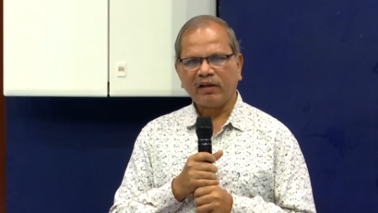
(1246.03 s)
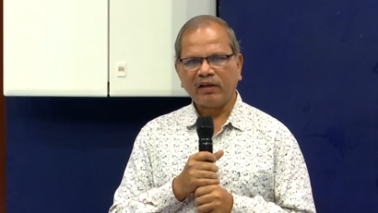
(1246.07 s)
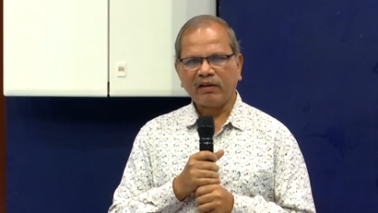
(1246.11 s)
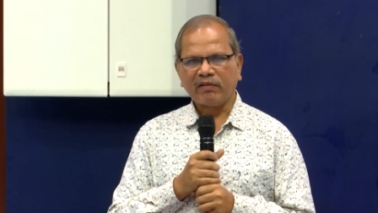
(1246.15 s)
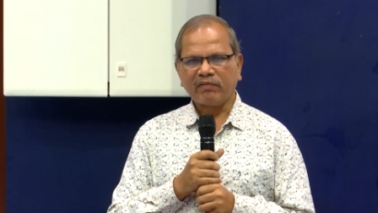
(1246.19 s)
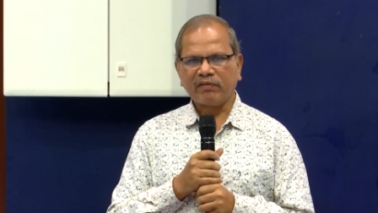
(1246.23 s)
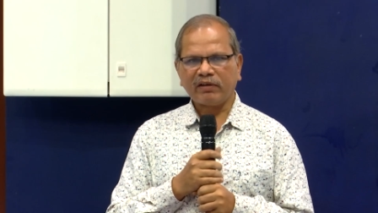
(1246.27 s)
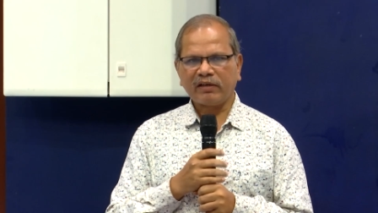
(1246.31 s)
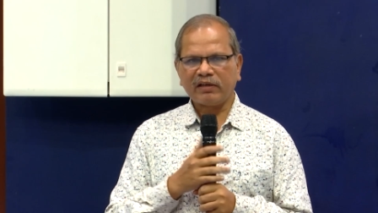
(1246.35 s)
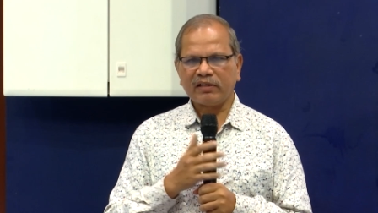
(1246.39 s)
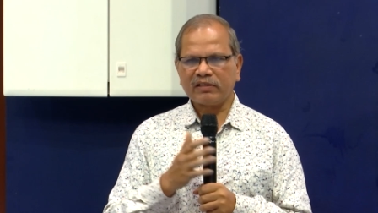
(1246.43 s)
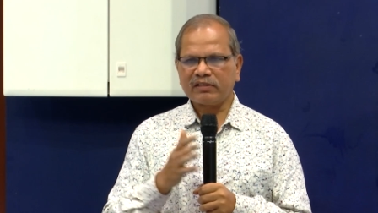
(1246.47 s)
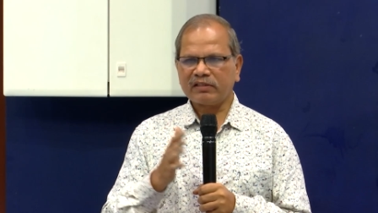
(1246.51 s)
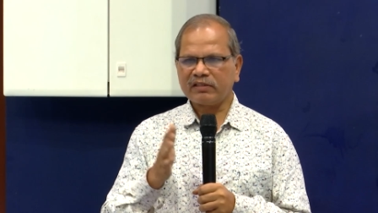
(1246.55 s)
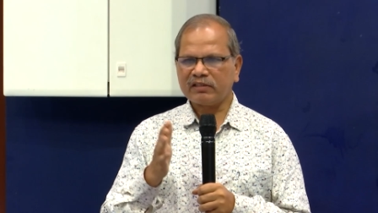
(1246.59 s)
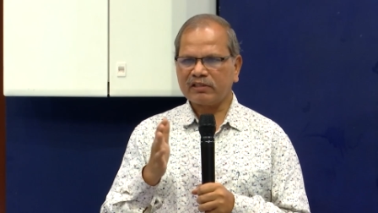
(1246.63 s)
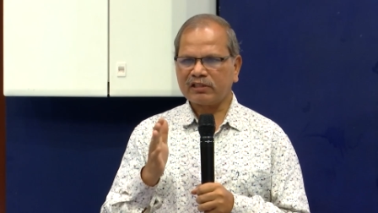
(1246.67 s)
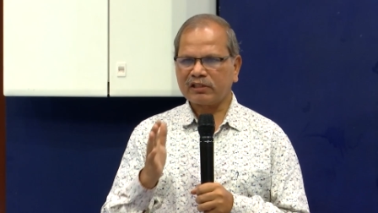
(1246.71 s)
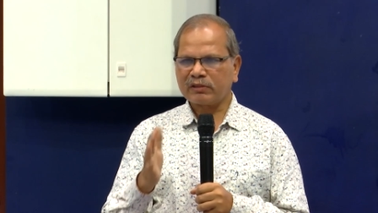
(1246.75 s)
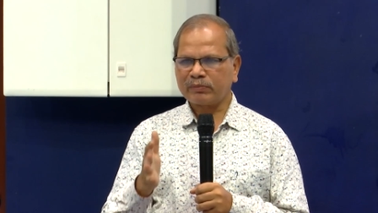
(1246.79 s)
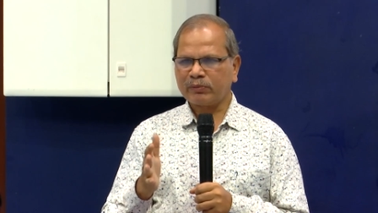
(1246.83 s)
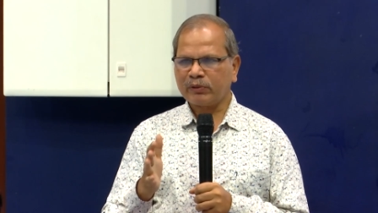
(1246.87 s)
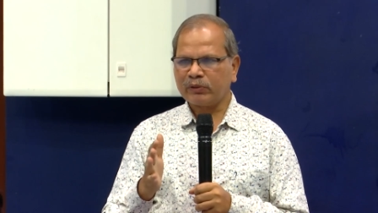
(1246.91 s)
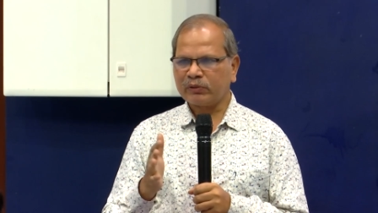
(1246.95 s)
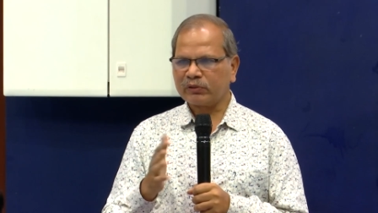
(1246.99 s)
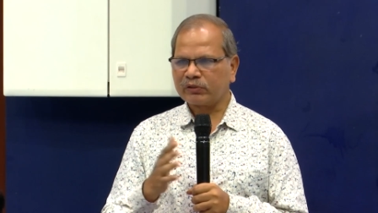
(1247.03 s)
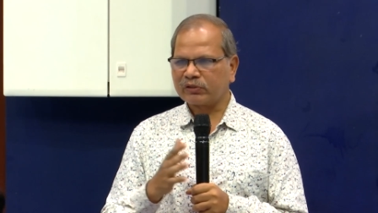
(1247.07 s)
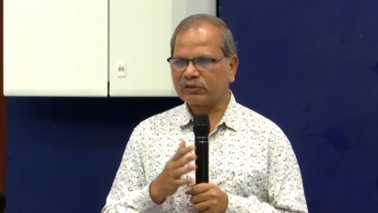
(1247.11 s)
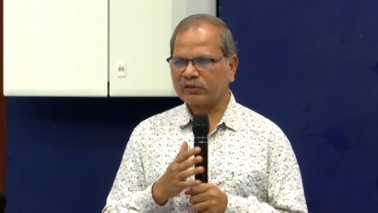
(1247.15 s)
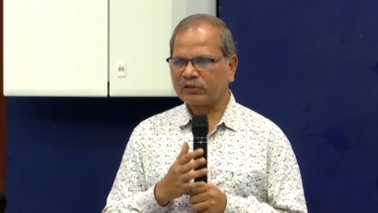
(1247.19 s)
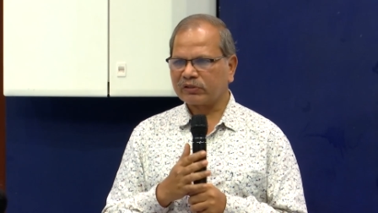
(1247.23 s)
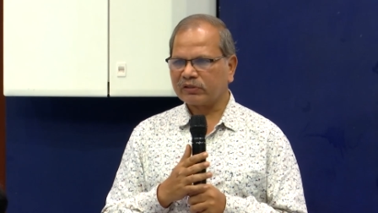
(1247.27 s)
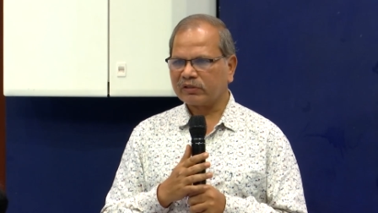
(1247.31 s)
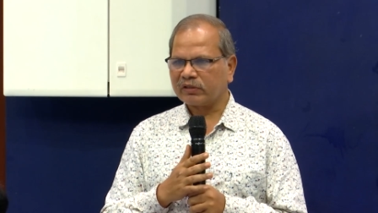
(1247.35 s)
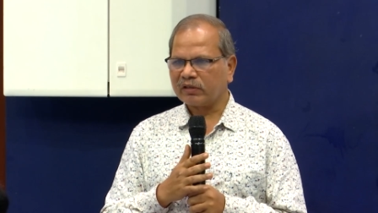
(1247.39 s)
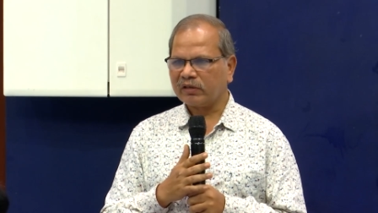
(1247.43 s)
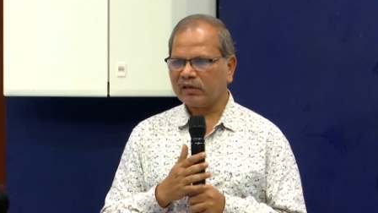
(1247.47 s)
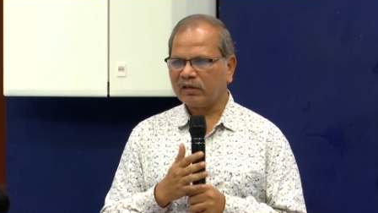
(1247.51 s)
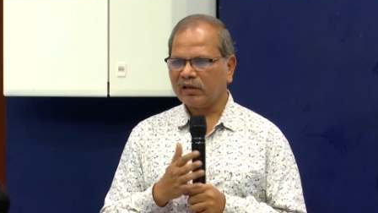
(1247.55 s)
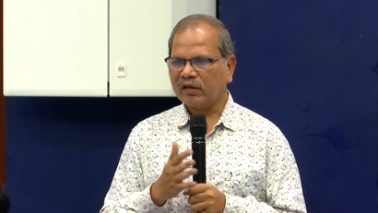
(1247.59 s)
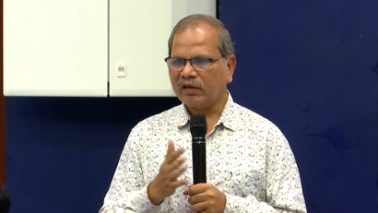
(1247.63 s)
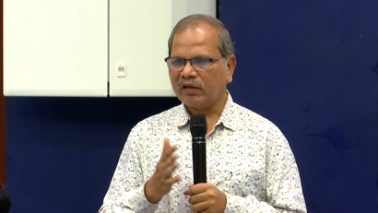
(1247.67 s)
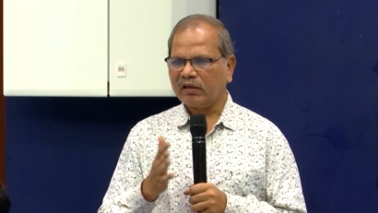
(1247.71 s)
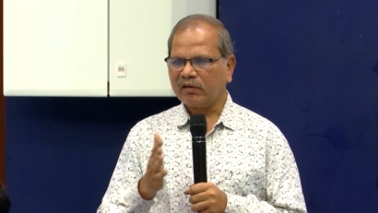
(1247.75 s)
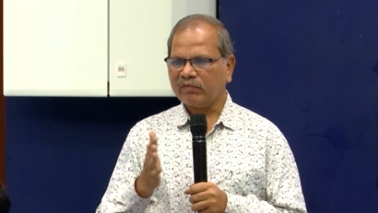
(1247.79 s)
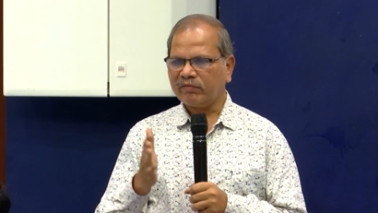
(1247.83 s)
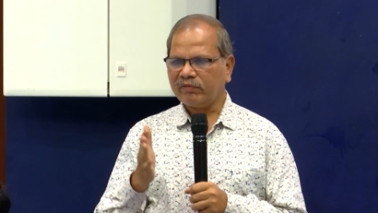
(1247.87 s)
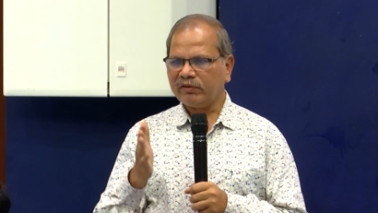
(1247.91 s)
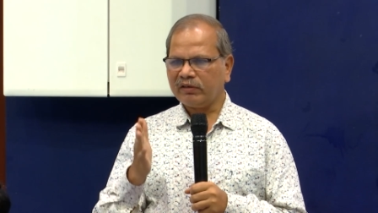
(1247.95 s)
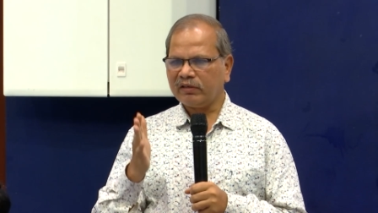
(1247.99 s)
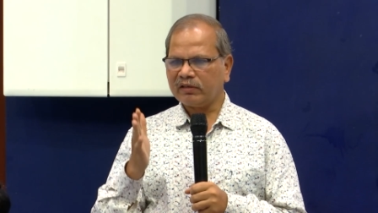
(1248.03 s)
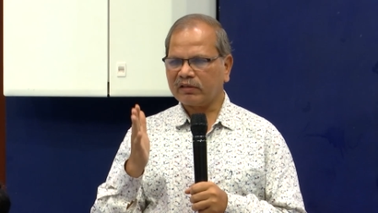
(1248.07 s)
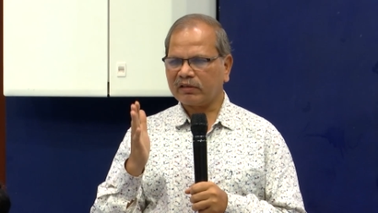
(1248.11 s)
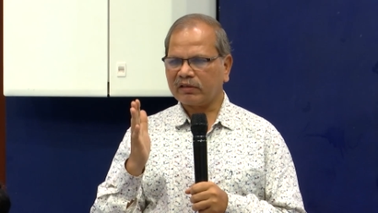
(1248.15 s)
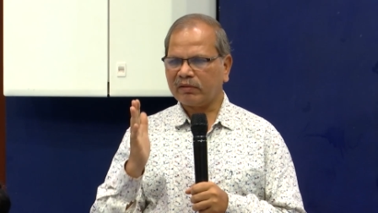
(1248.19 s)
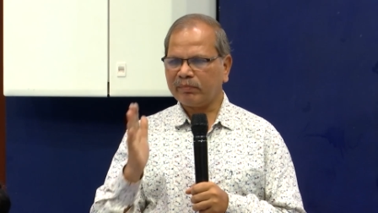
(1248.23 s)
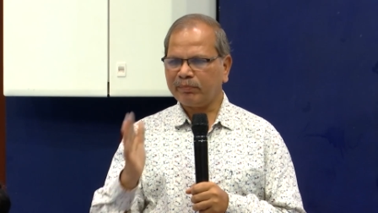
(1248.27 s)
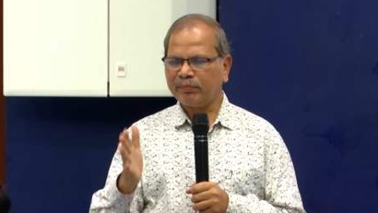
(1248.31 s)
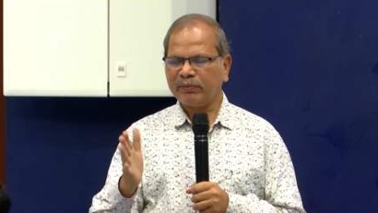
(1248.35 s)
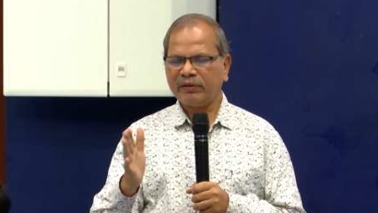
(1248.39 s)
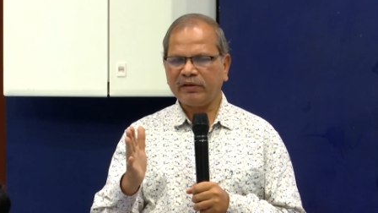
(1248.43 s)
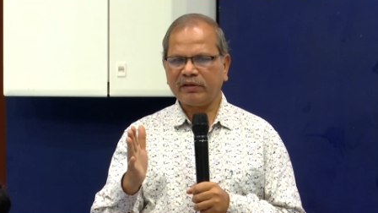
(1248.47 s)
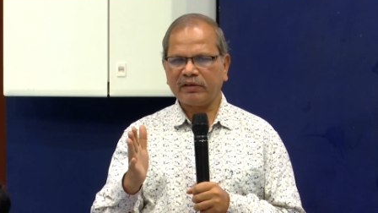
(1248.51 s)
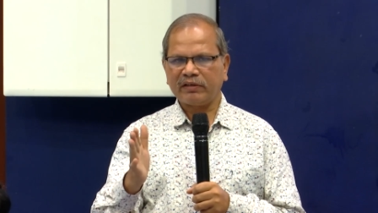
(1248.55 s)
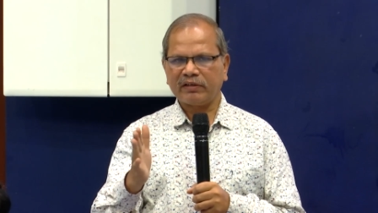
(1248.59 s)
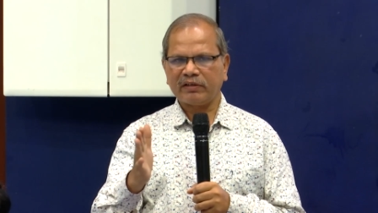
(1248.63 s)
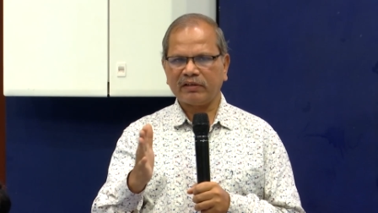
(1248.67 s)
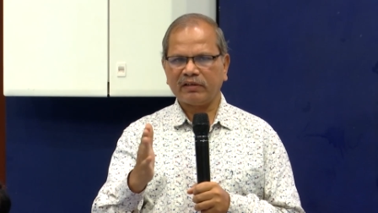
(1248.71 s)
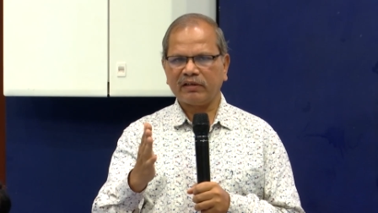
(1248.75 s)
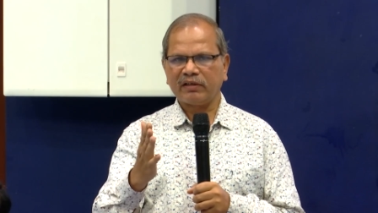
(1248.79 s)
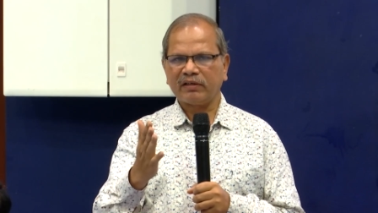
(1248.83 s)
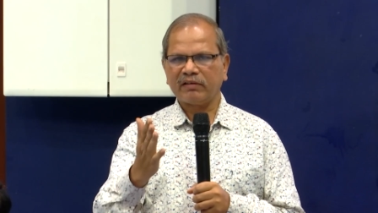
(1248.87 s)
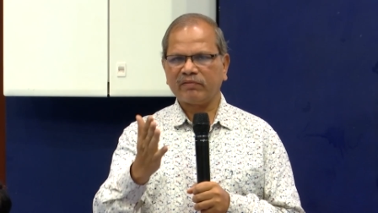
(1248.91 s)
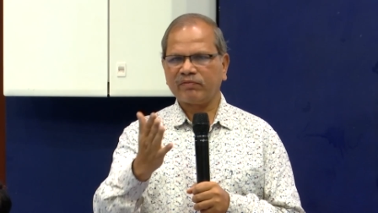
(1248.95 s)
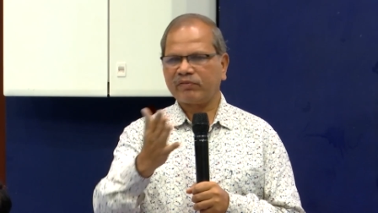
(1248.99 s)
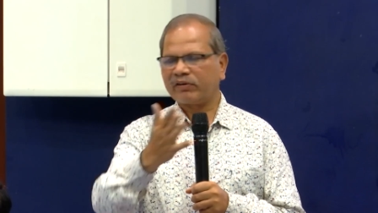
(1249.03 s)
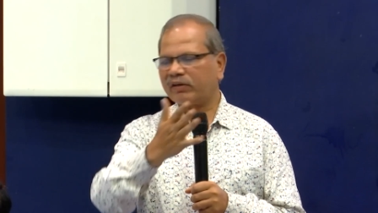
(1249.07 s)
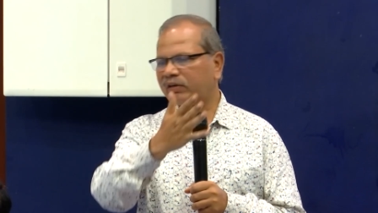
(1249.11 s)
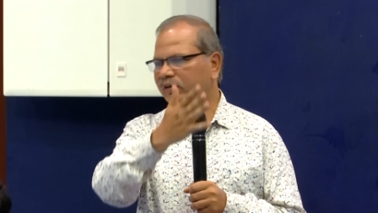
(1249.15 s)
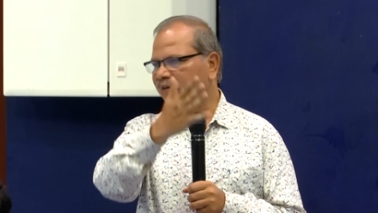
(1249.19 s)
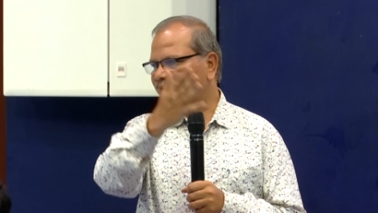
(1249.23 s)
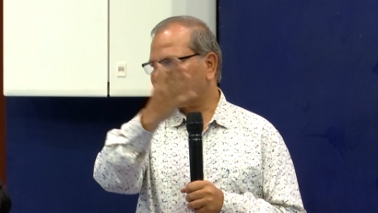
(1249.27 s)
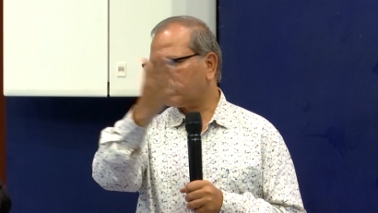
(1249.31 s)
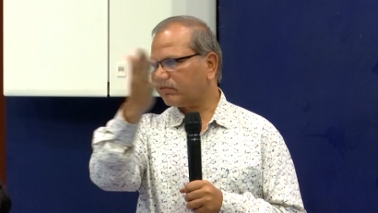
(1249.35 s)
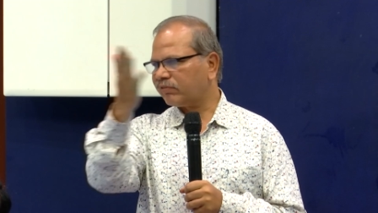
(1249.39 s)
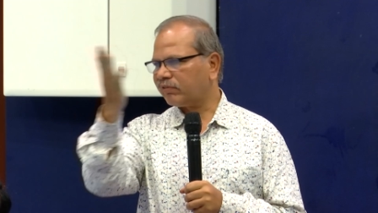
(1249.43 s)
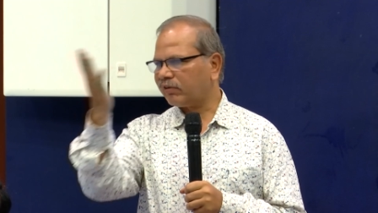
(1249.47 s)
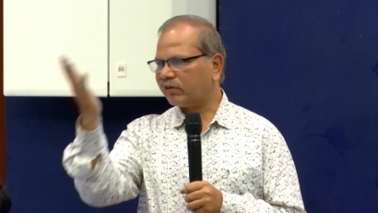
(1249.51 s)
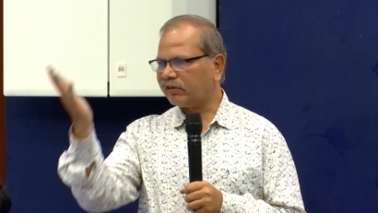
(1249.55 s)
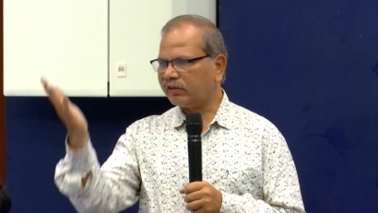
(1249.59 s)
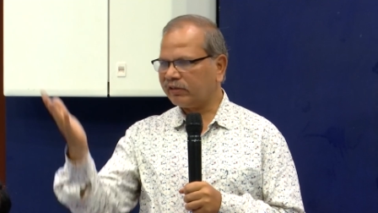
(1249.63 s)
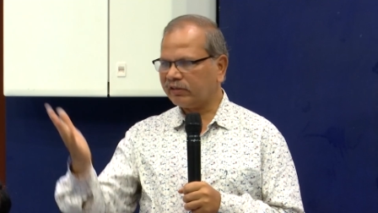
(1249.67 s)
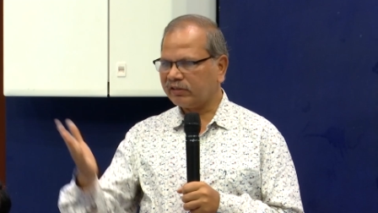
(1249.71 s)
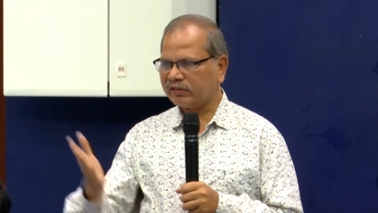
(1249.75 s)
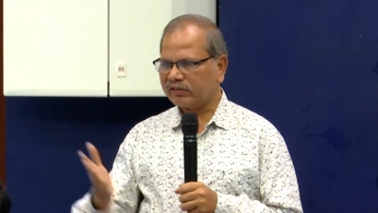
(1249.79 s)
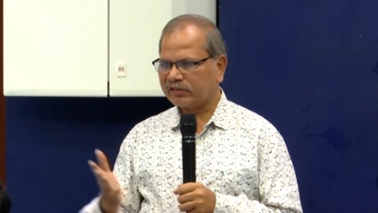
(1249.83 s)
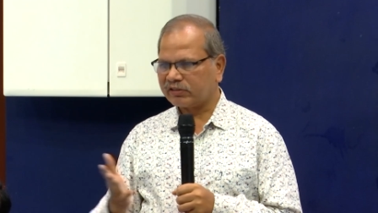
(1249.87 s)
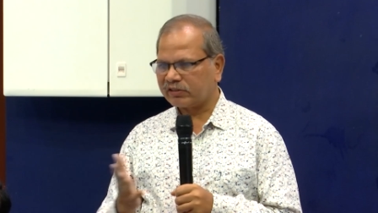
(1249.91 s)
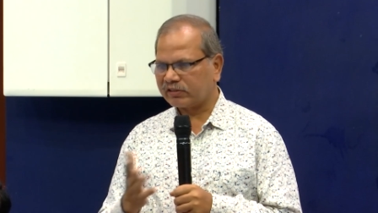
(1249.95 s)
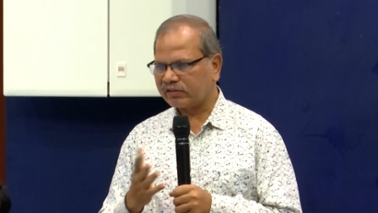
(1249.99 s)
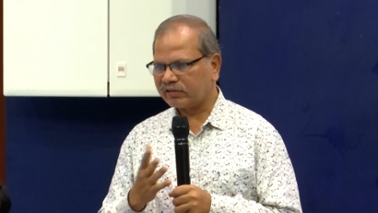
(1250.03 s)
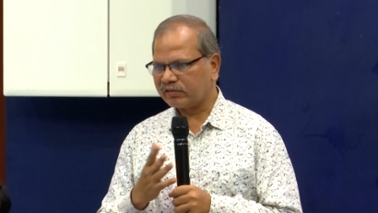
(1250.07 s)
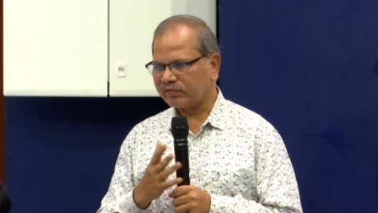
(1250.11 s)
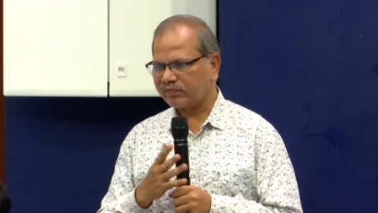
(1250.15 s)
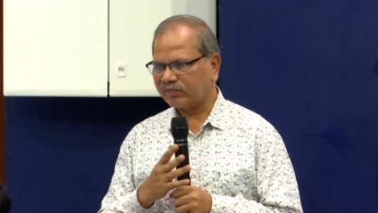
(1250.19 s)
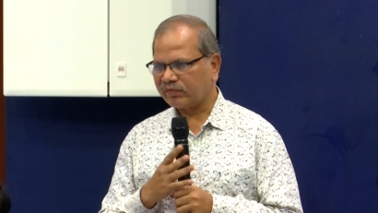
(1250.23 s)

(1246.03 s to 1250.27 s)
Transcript: Whereas in sports, we compete in front of audience,